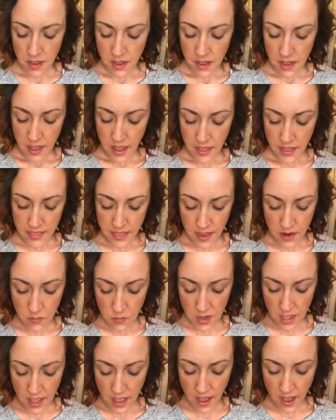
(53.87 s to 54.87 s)
and then
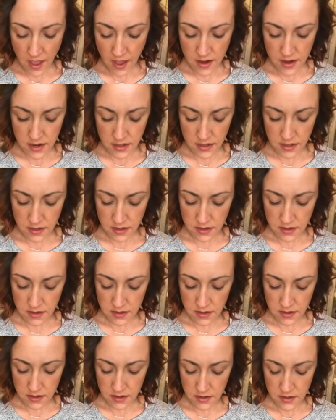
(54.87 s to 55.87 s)
we added
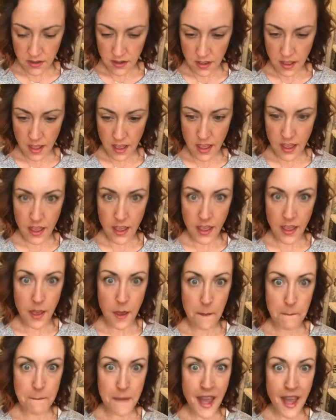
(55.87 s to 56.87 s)
a
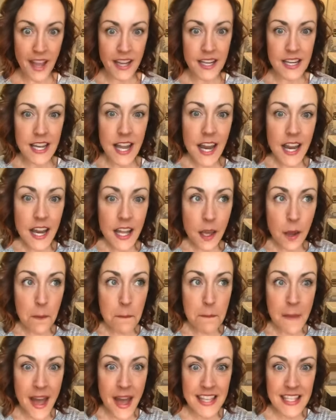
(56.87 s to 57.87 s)
magnetic
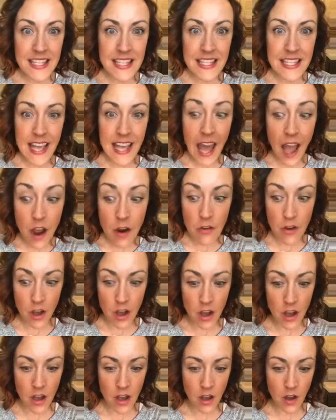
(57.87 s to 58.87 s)

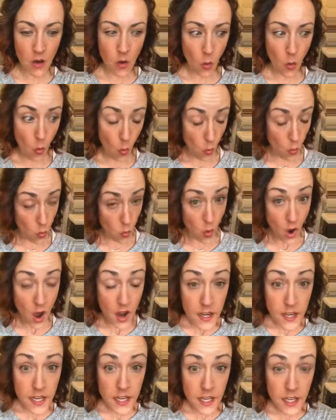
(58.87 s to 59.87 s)
mascara.
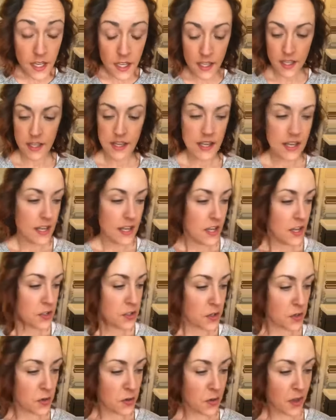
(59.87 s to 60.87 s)
What?
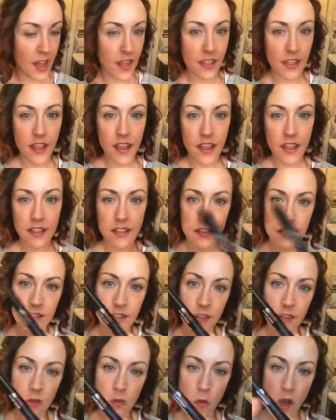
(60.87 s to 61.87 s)
So you get like this
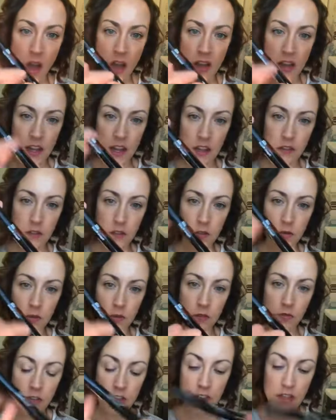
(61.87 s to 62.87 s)
little one. It has two
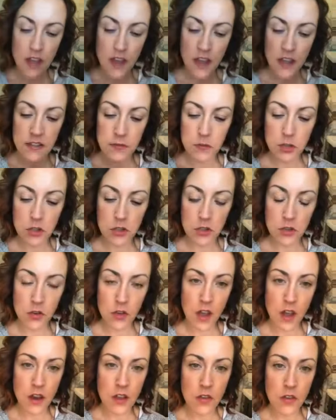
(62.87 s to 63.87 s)
different sides. I'm going to show you
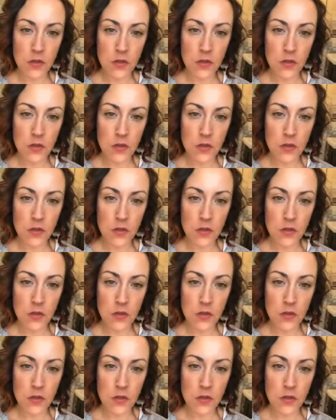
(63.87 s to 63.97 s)
how to use